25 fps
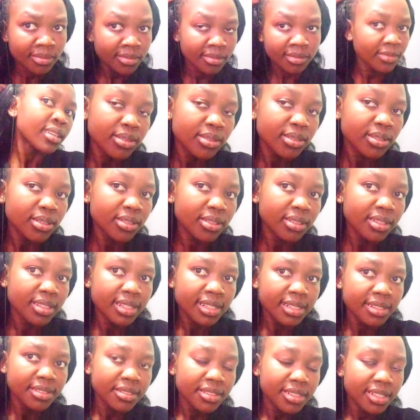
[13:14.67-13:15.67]
So
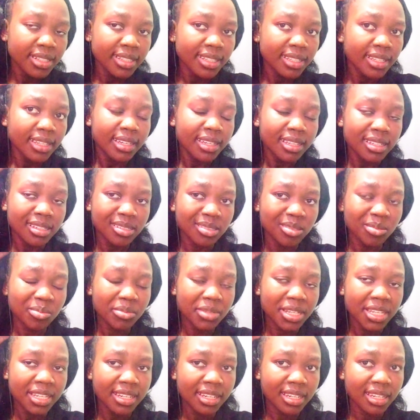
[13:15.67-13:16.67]
the trick here is
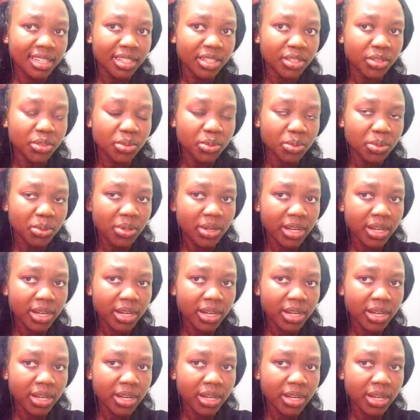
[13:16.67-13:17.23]
mainly to